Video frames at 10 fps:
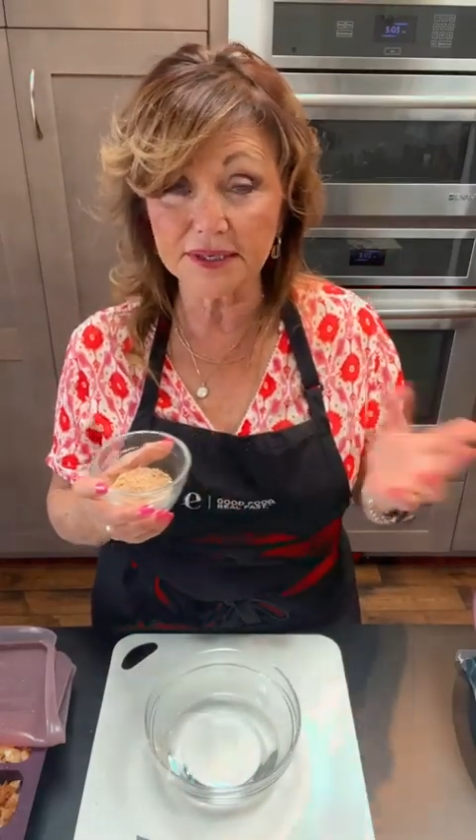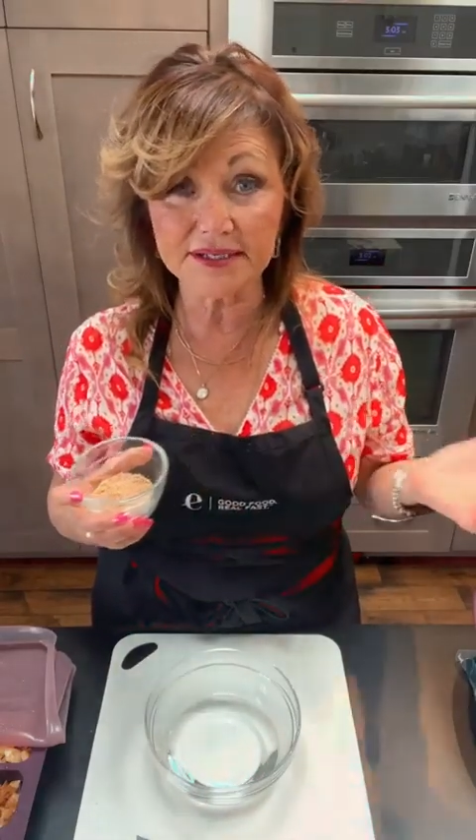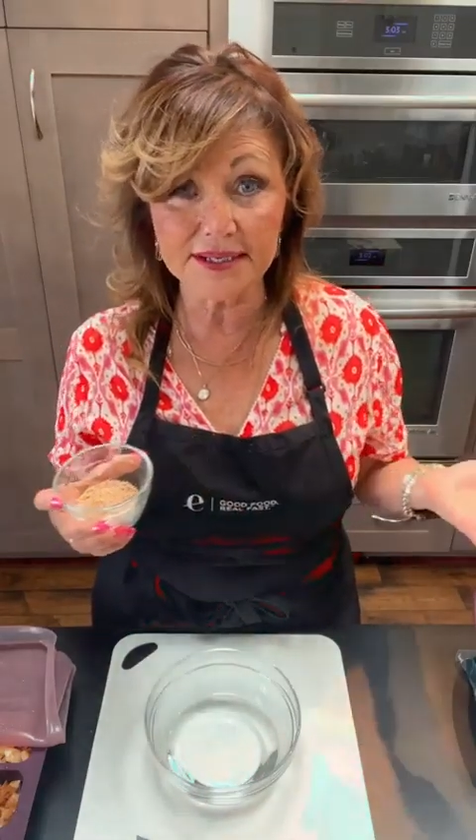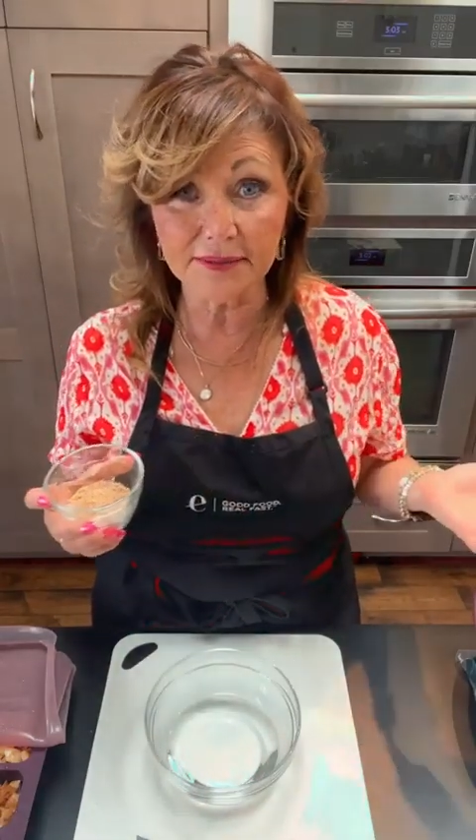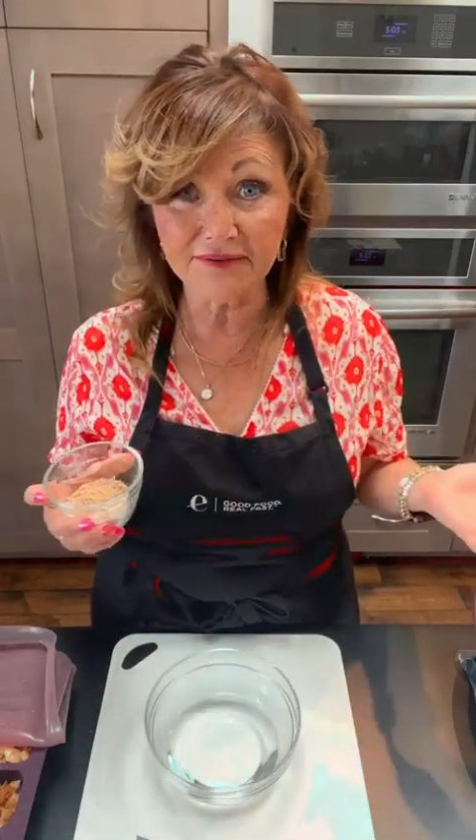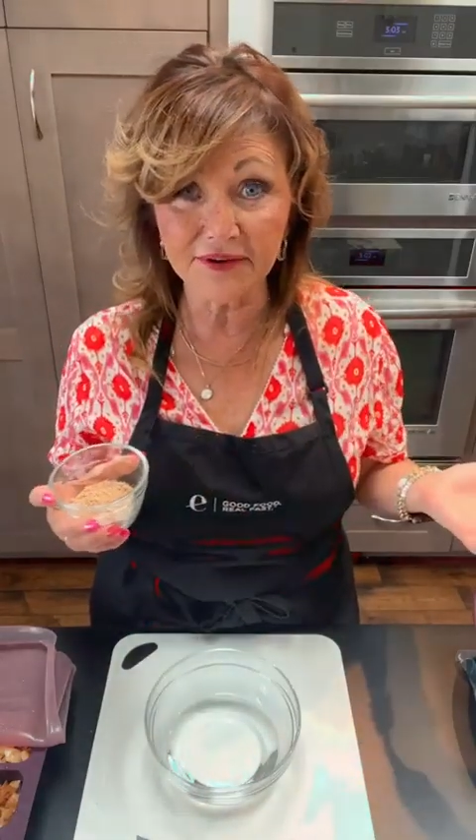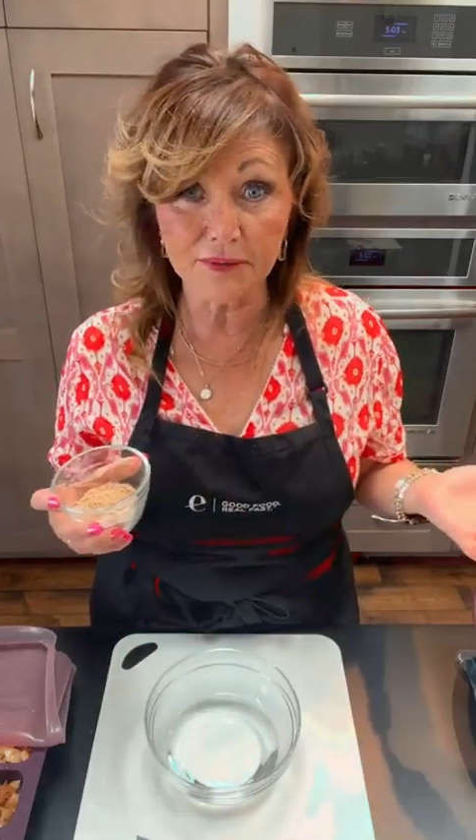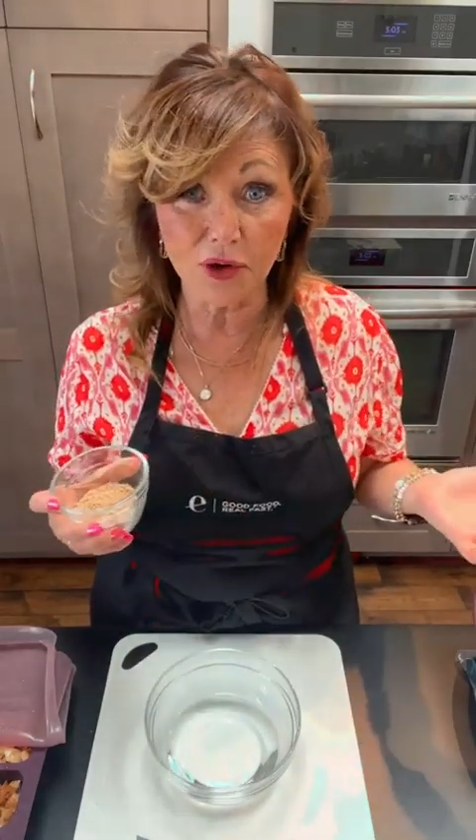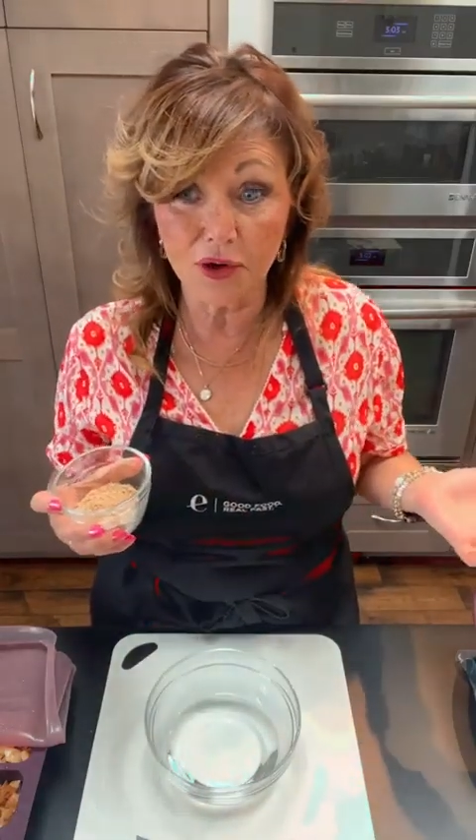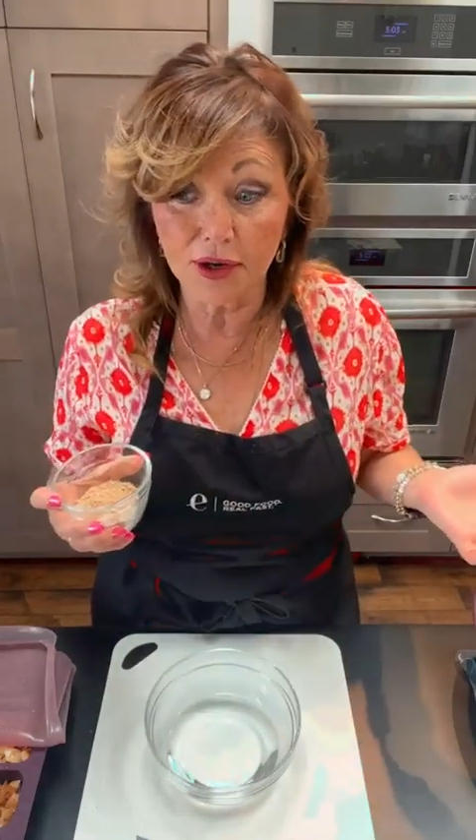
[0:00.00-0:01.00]
but some of
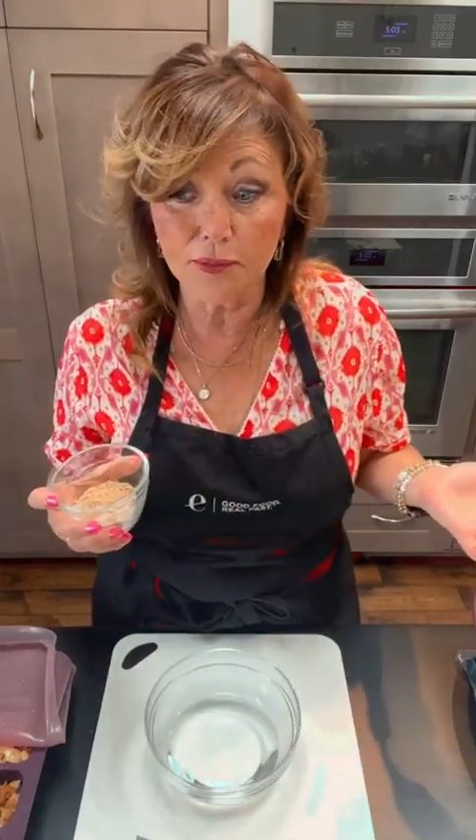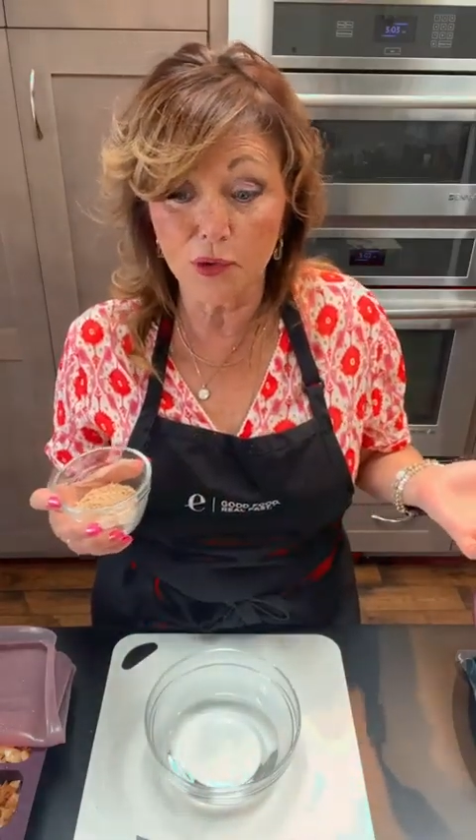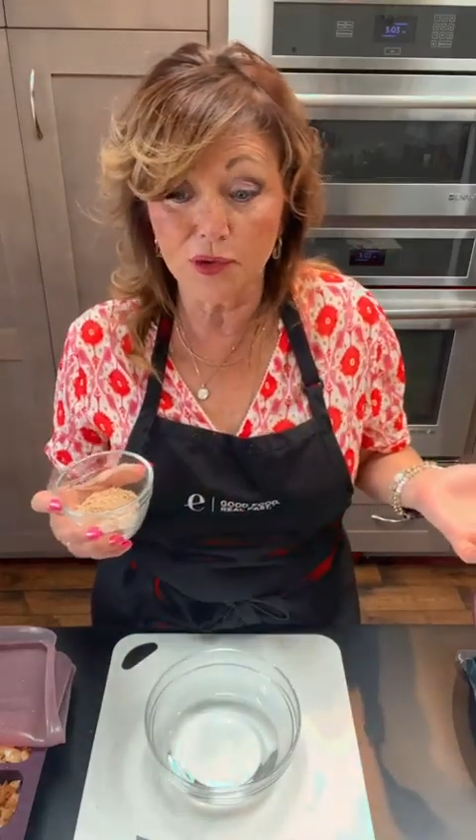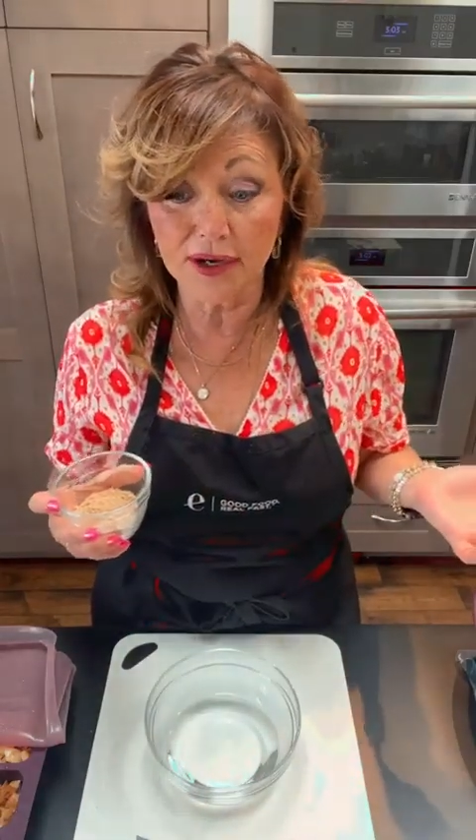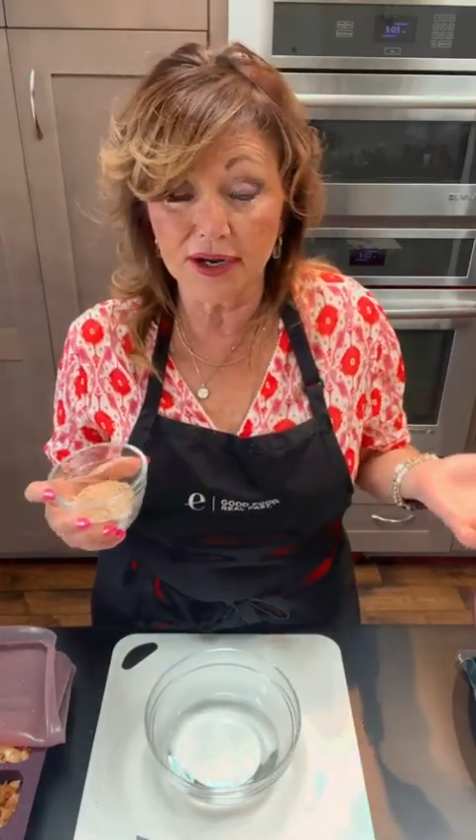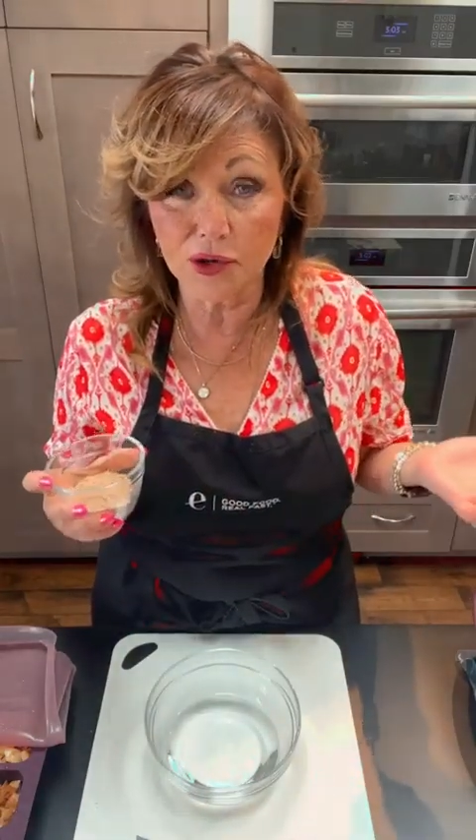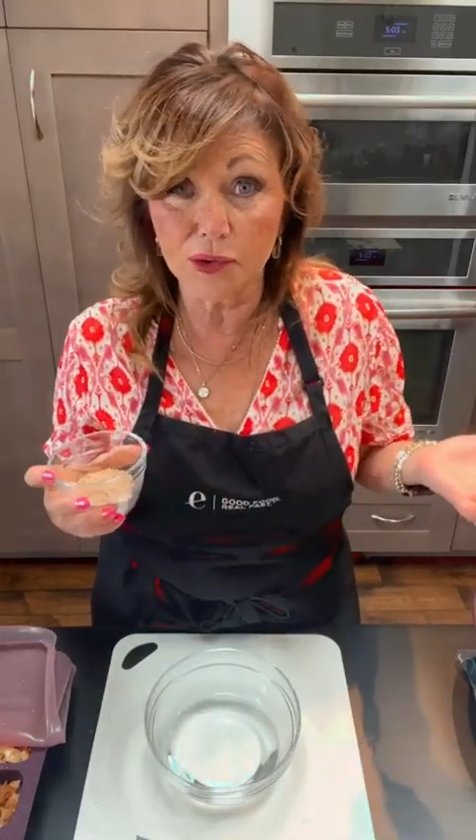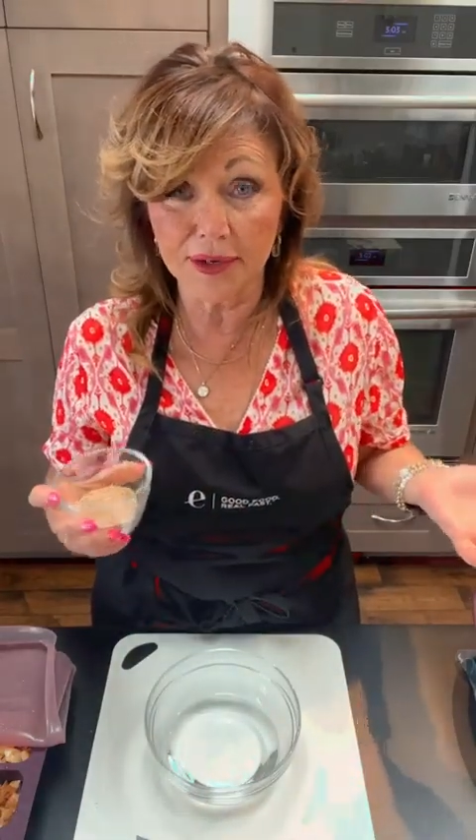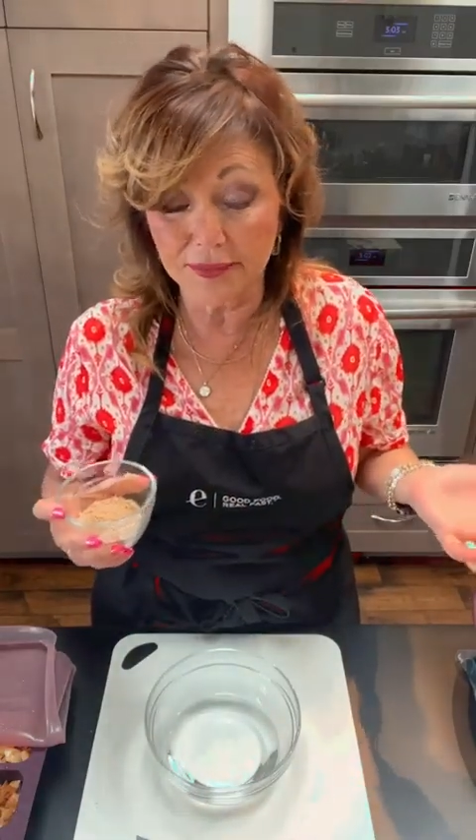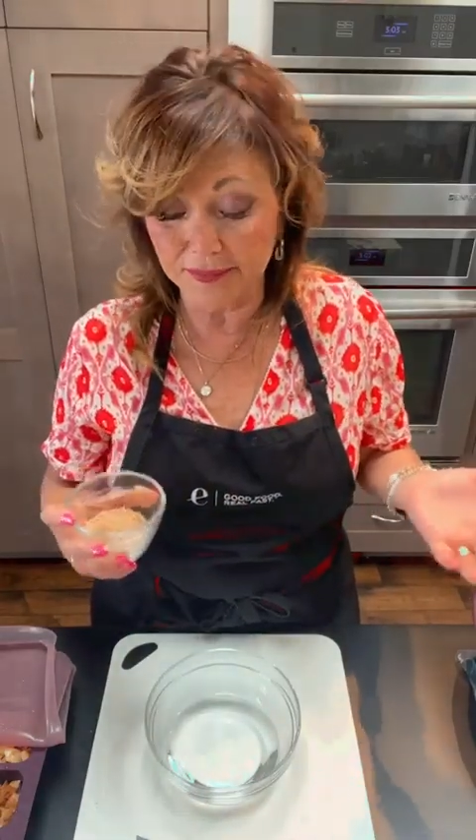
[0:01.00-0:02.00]
them are more a
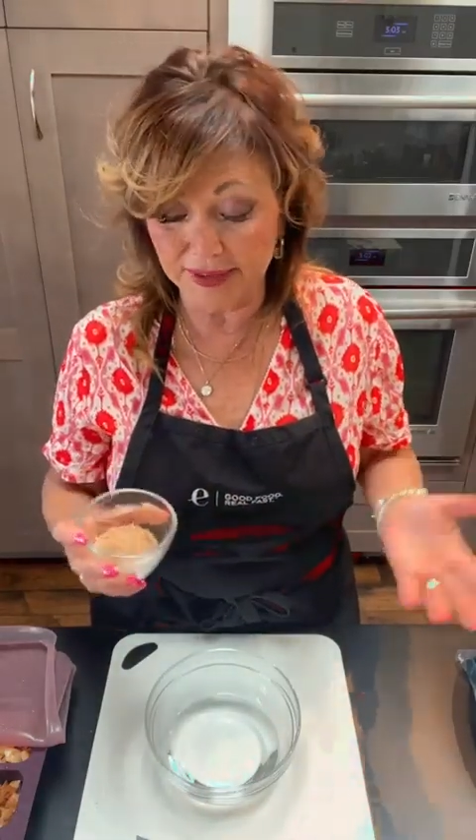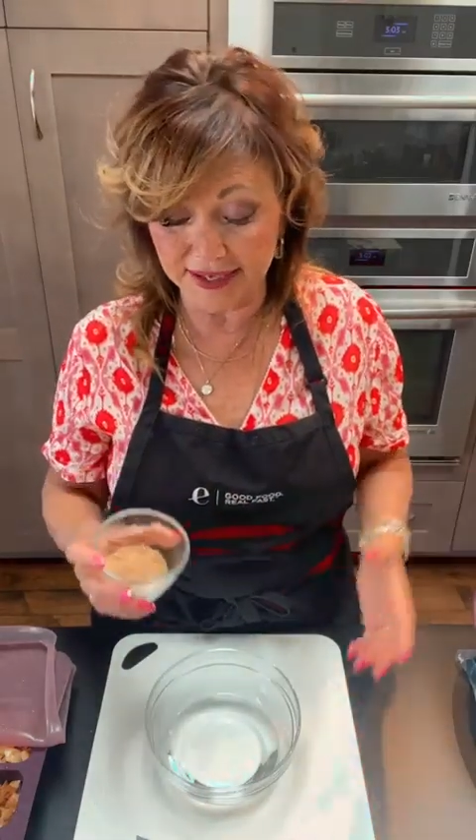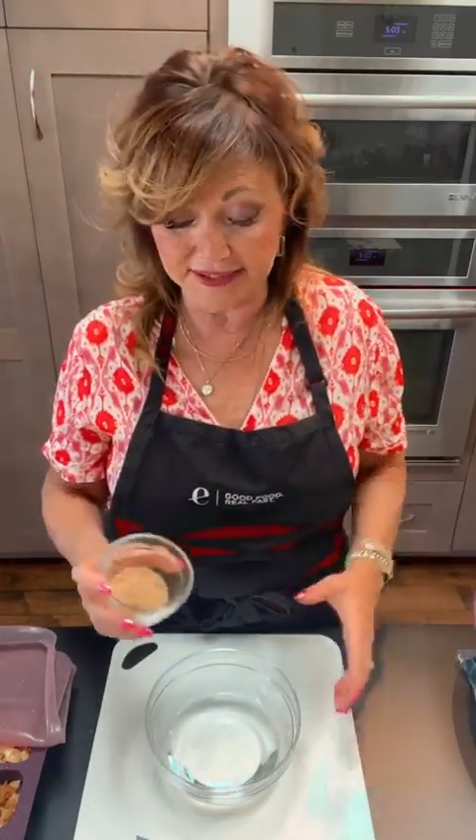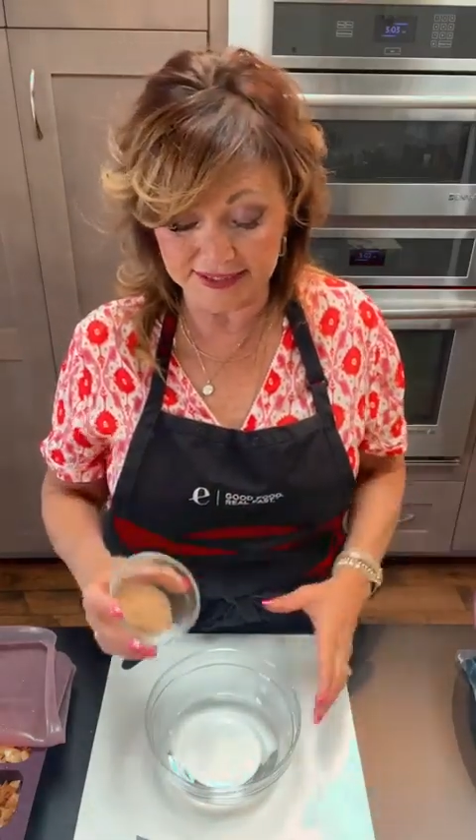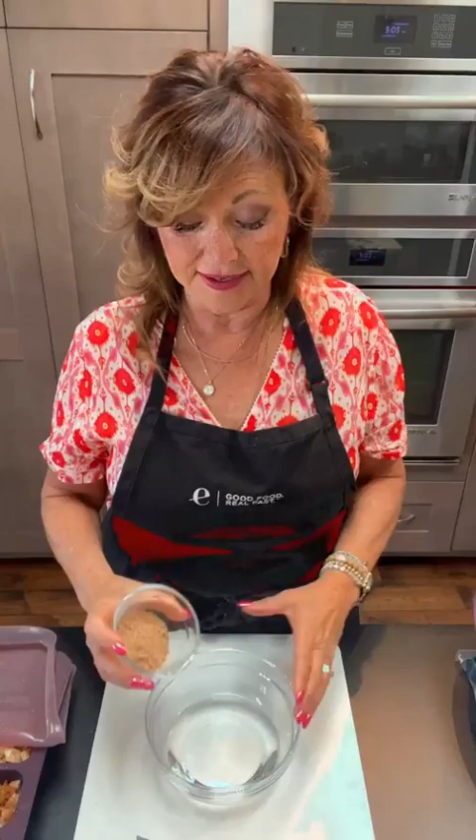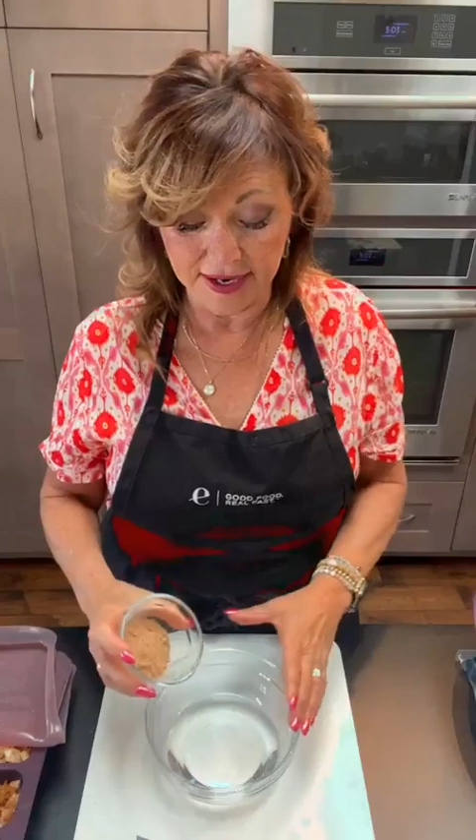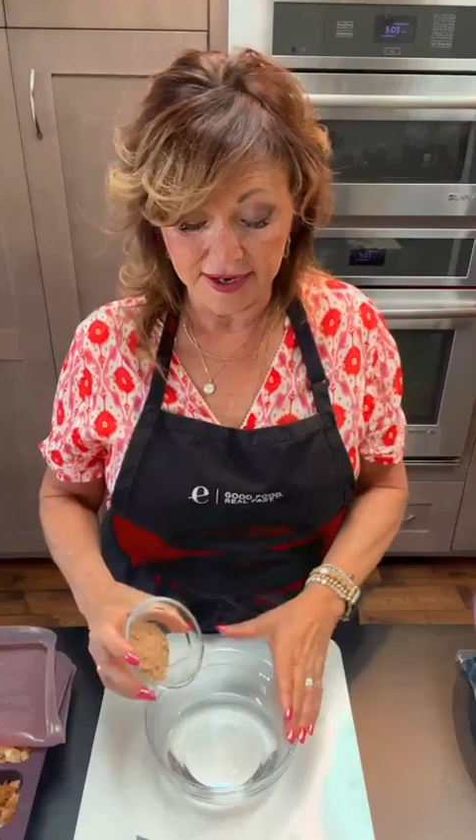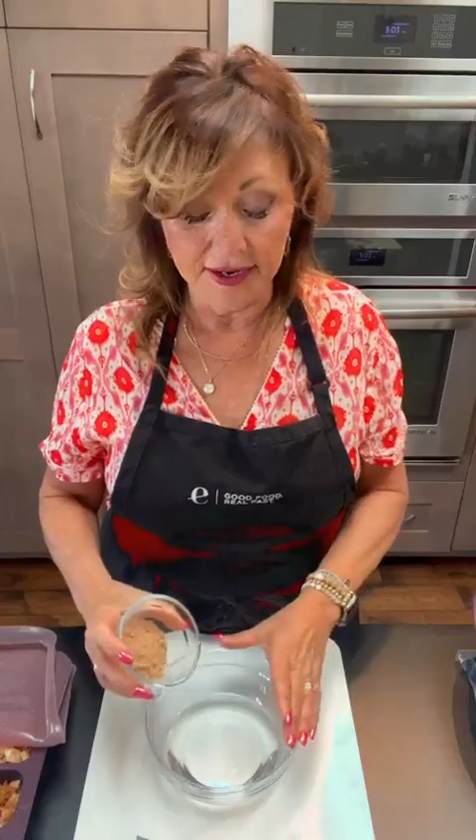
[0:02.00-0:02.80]
creamy base.